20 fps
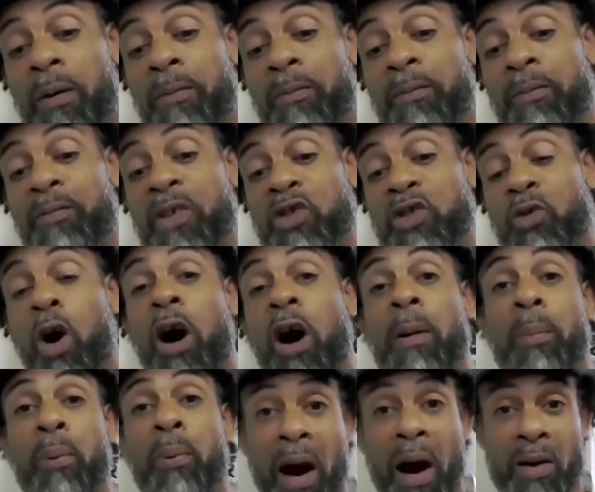visual art
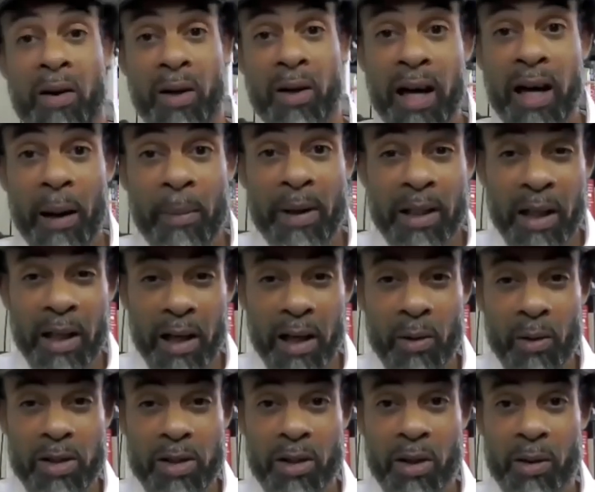prior to coming to
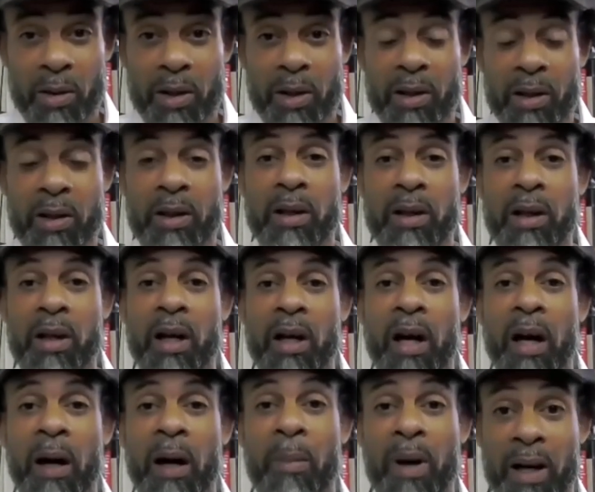Arizona.
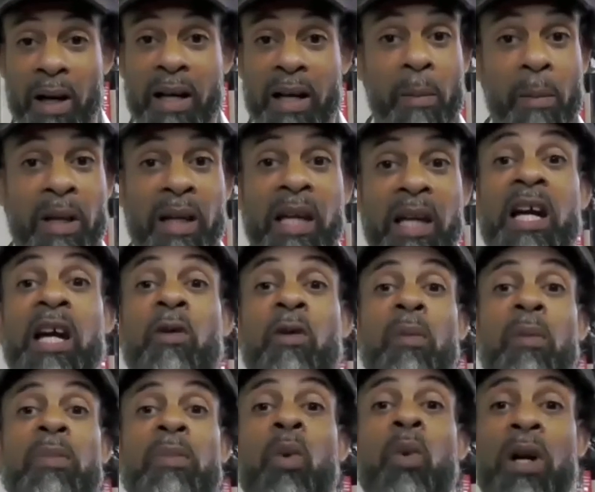But coming here would
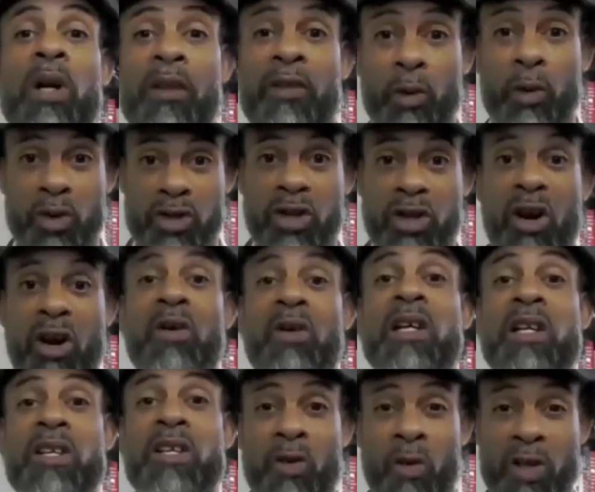be one of those
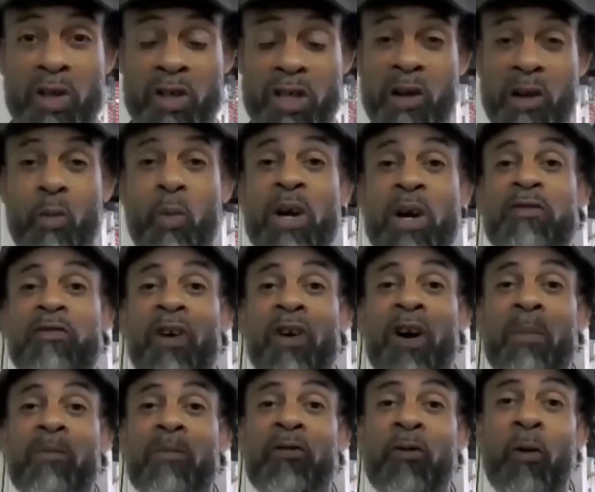journeys. So it went
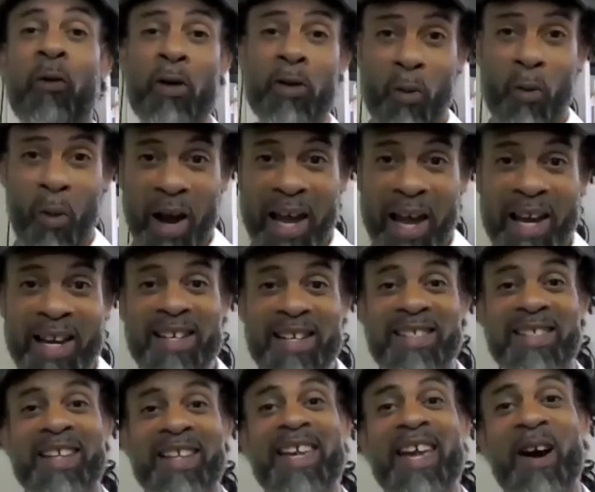from Fort Wayne to
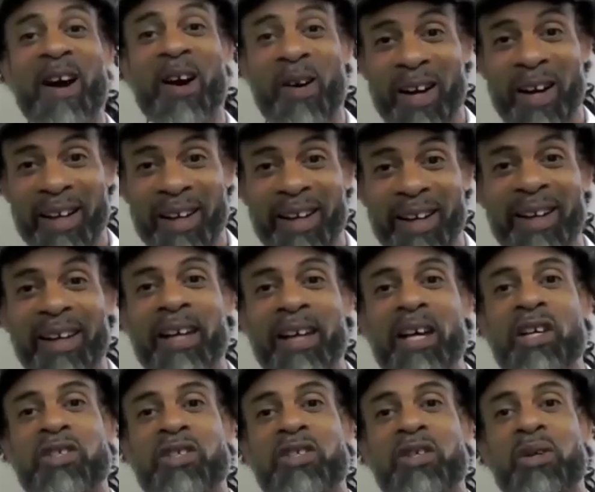Gary
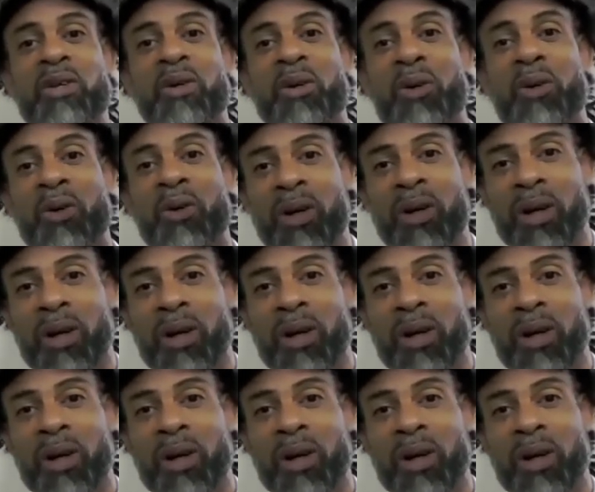to